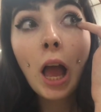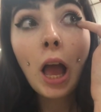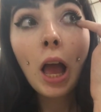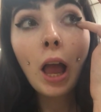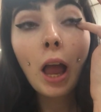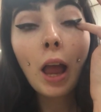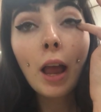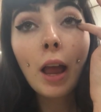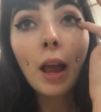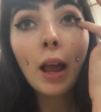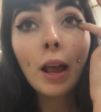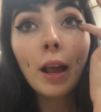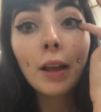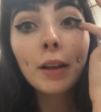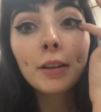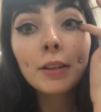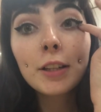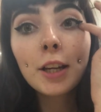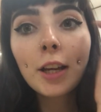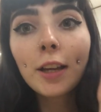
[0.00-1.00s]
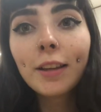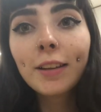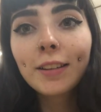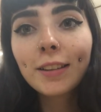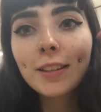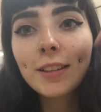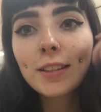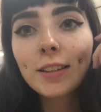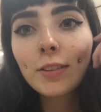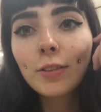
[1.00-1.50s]
and
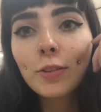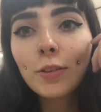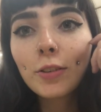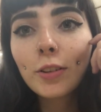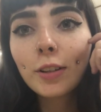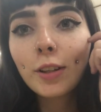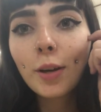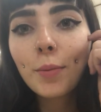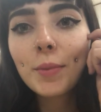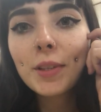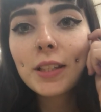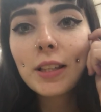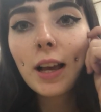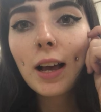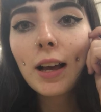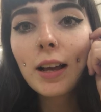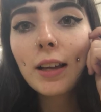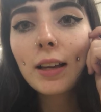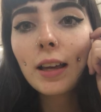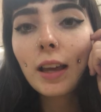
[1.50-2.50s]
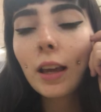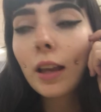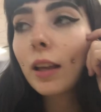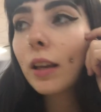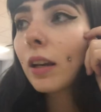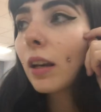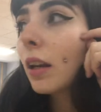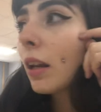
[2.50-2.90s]
it's so awkward, I'm sat in